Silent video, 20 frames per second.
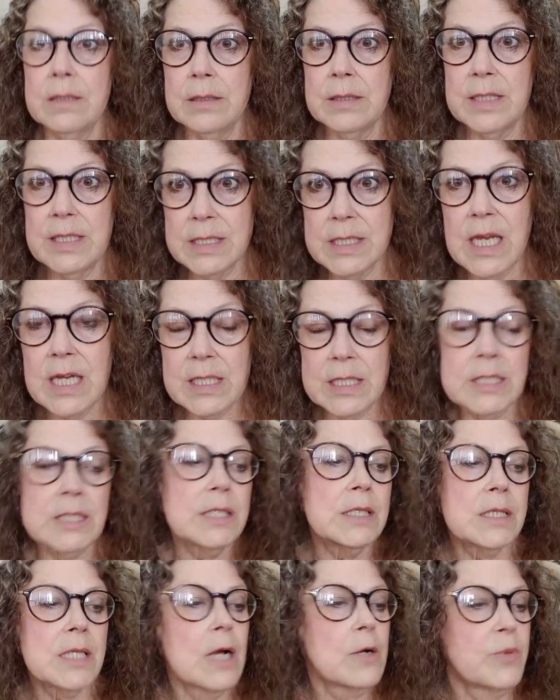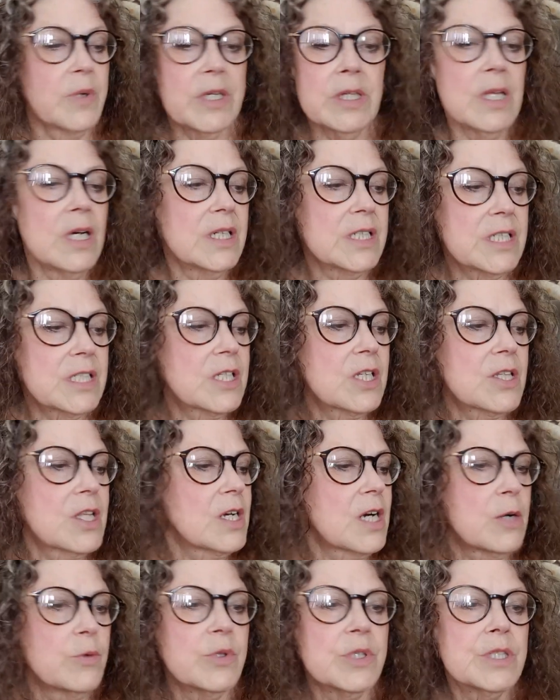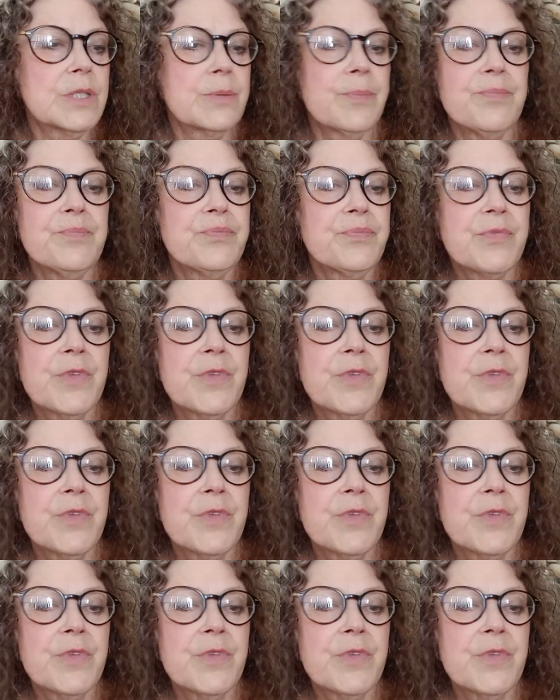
these necklaces. I realised that I was